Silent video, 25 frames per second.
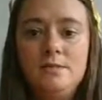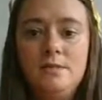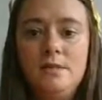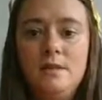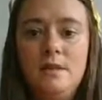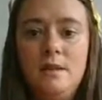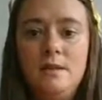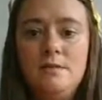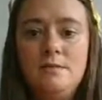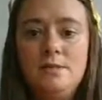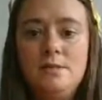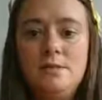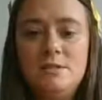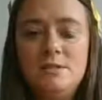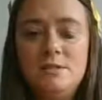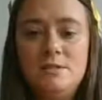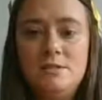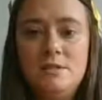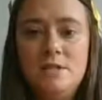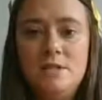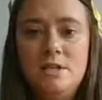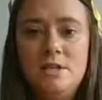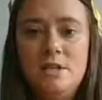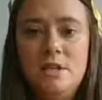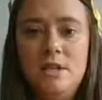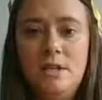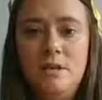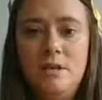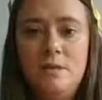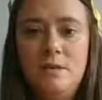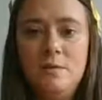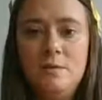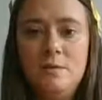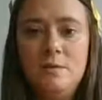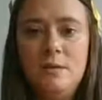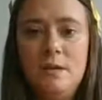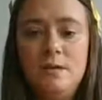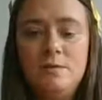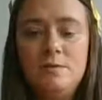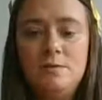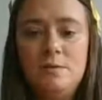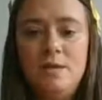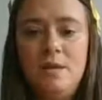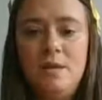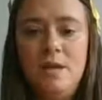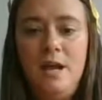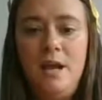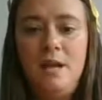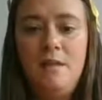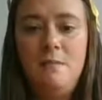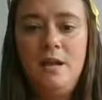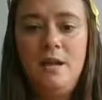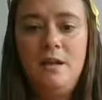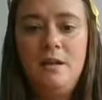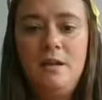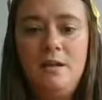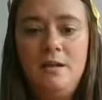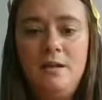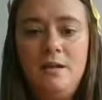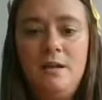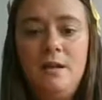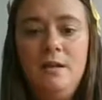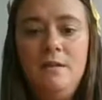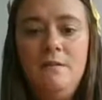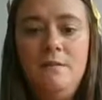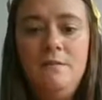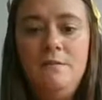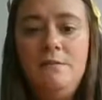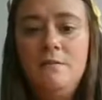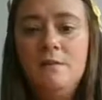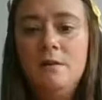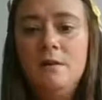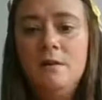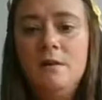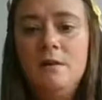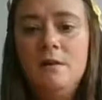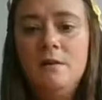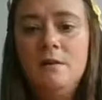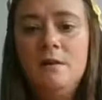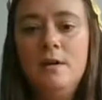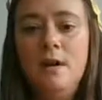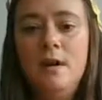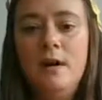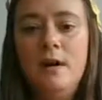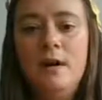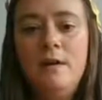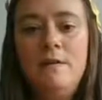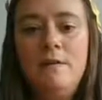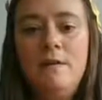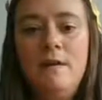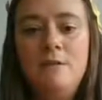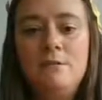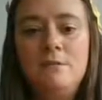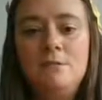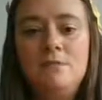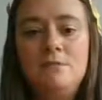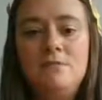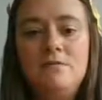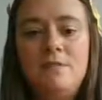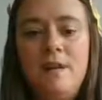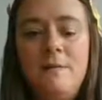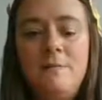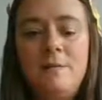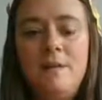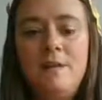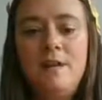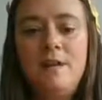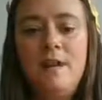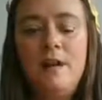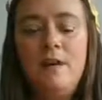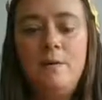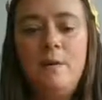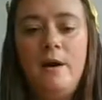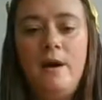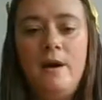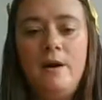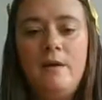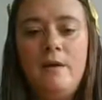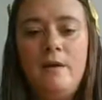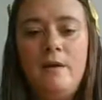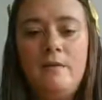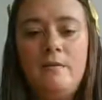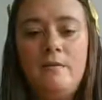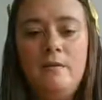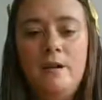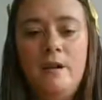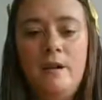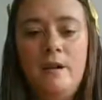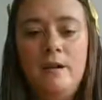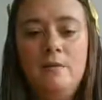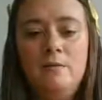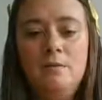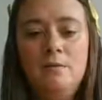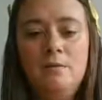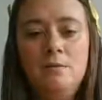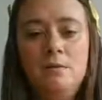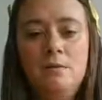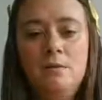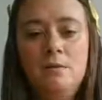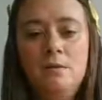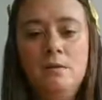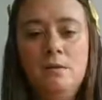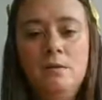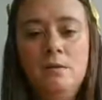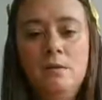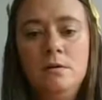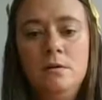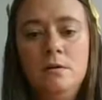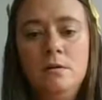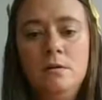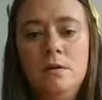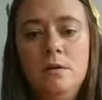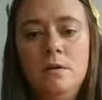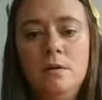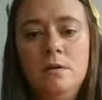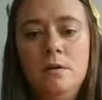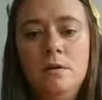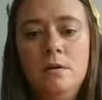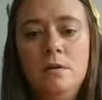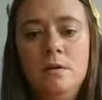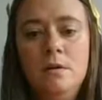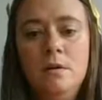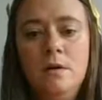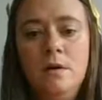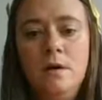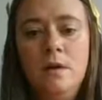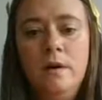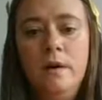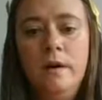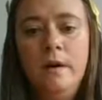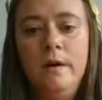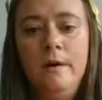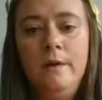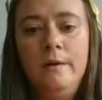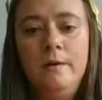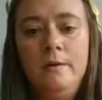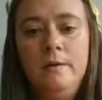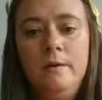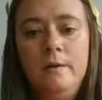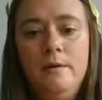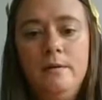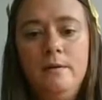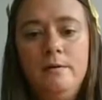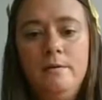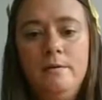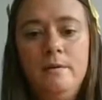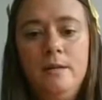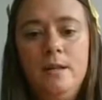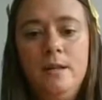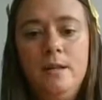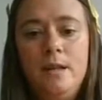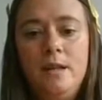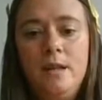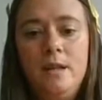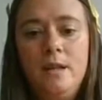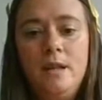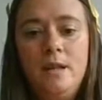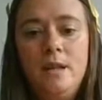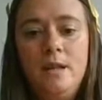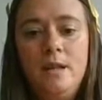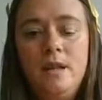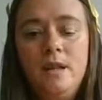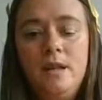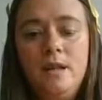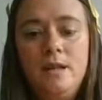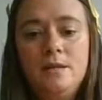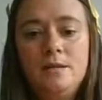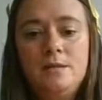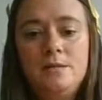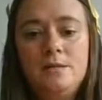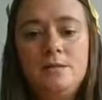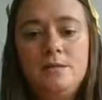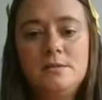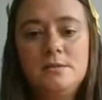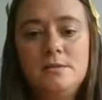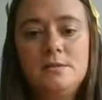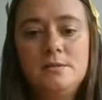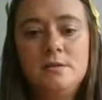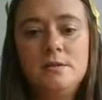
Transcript: And I'm just squishing it and holding it between the headband and the leaf. And then I'm just wrapping that wire around um, like this.